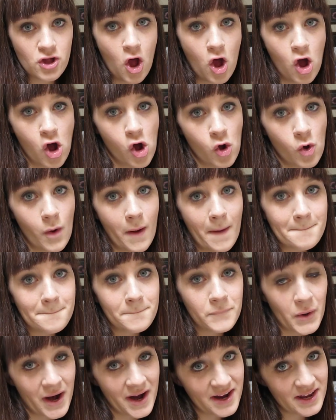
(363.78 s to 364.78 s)
so,
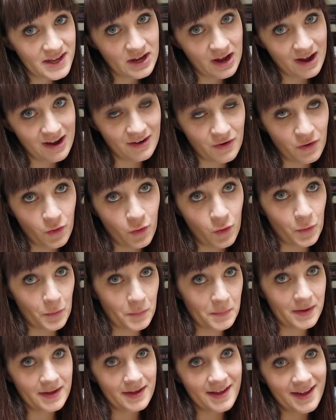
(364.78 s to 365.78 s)
Brian got
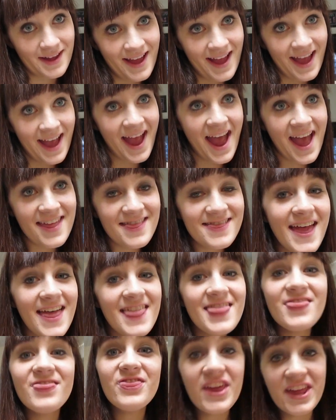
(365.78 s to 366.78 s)
home, and
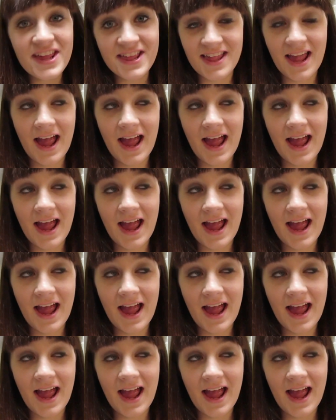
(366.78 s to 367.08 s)
then this